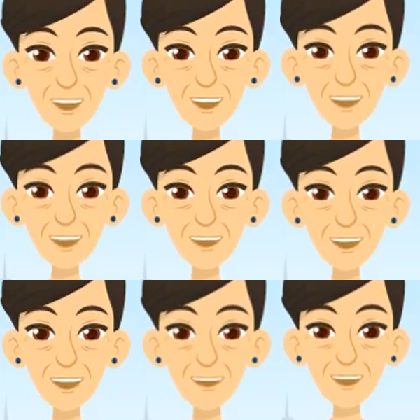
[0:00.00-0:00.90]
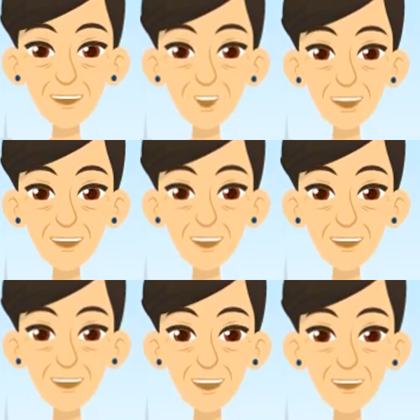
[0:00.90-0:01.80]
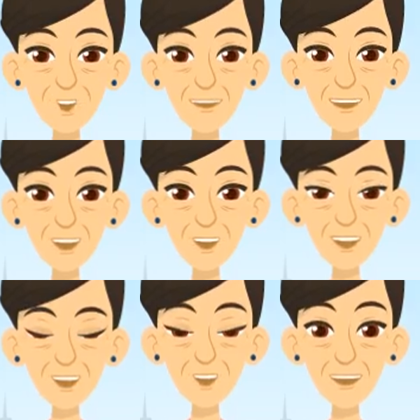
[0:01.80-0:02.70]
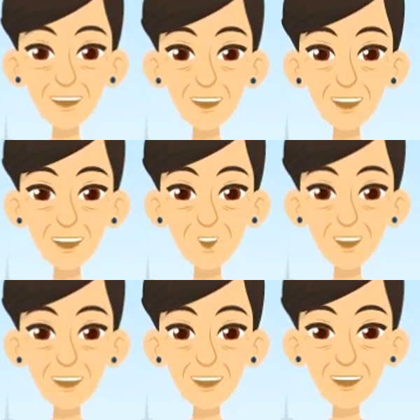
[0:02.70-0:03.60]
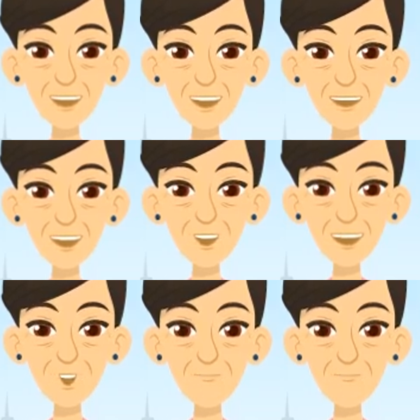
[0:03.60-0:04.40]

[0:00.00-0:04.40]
and their subordinate components the power to fulfill their constitutional roles.